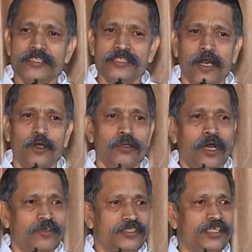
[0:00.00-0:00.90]
is how
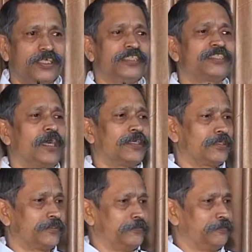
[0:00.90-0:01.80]
our journey
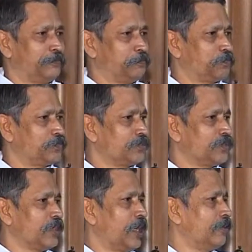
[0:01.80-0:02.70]
started.
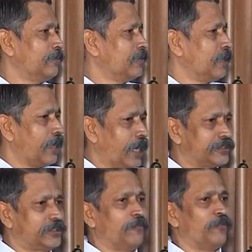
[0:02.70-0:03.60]
And
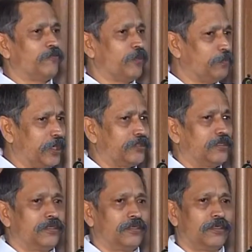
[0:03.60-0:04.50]
last time when we met
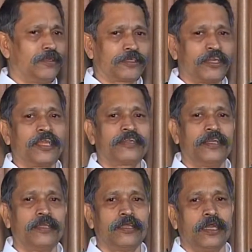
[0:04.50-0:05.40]
Dr.
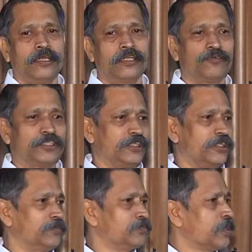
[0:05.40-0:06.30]
Hegde, I requested
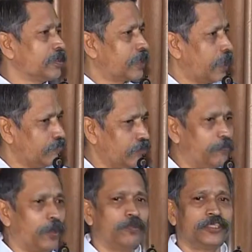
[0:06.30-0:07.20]
him, can we
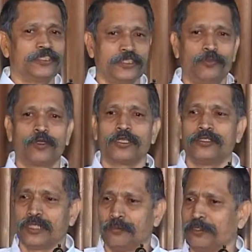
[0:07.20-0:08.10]
publish this book
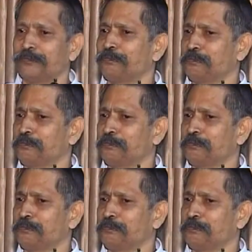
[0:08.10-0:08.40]
in Tamil?